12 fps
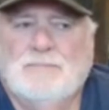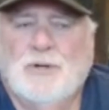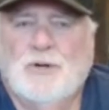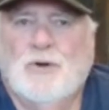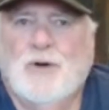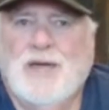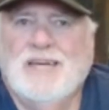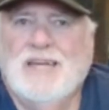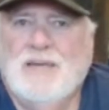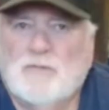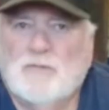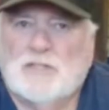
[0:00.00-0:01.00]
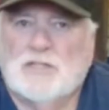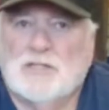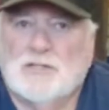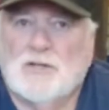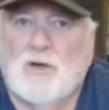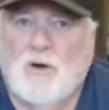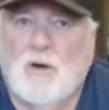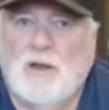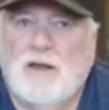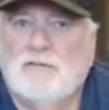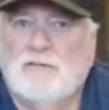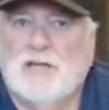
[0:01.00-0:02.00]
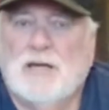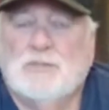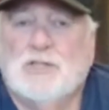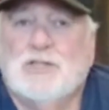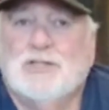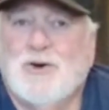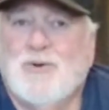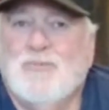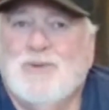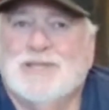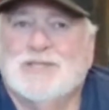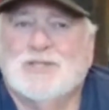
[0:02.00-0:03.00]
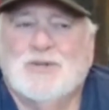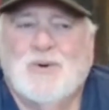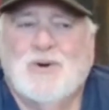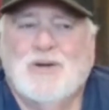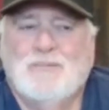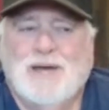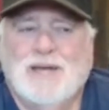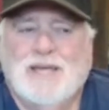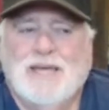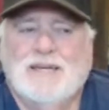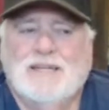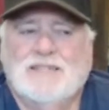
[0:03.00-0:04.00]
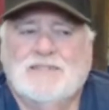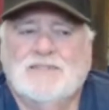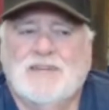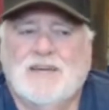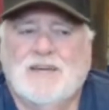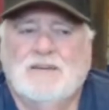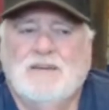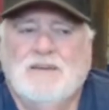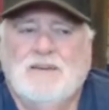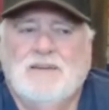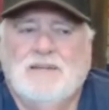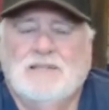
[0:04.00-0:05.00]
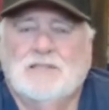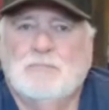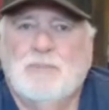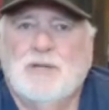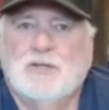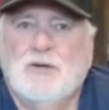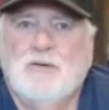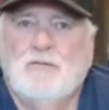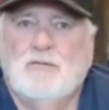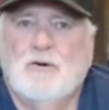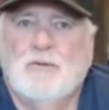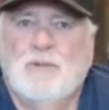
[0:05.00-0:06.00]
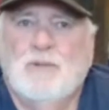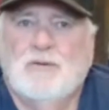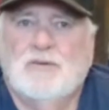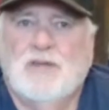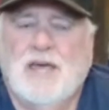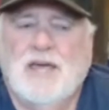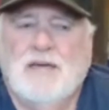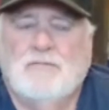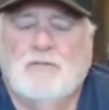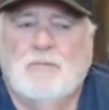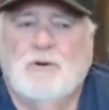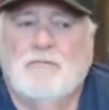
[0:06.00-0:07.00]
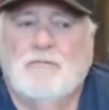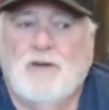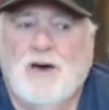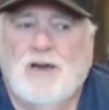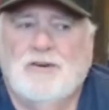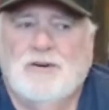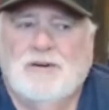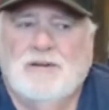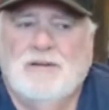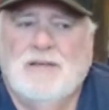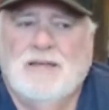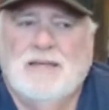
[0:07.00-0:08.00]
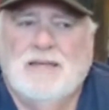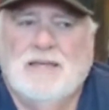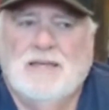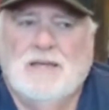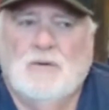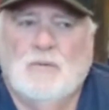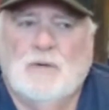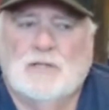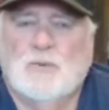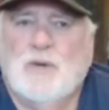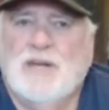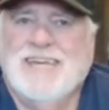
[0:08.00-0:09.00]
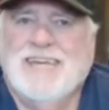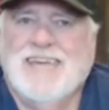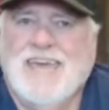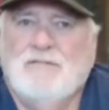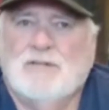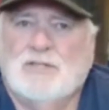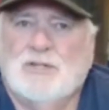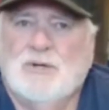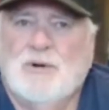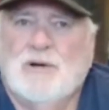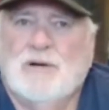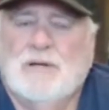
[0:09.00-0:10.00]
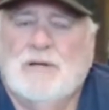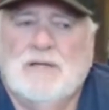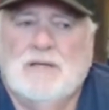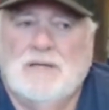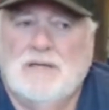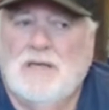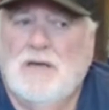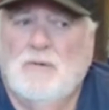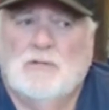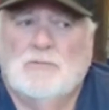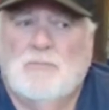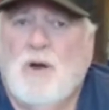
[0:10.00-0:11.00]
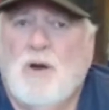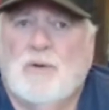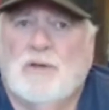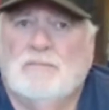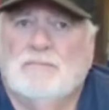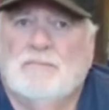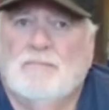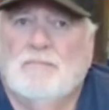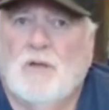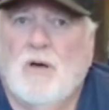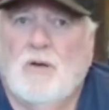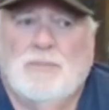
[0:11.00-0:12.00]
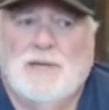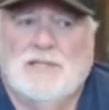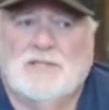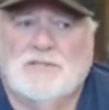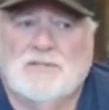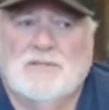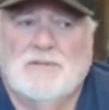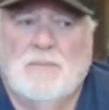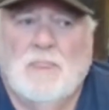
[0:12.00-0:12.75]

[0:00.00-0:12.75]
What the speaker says: put great emphasis on every time she told me the story about getting this spittoon for her birthday from her father, was when he gave it to her, it was broken, all the pieces.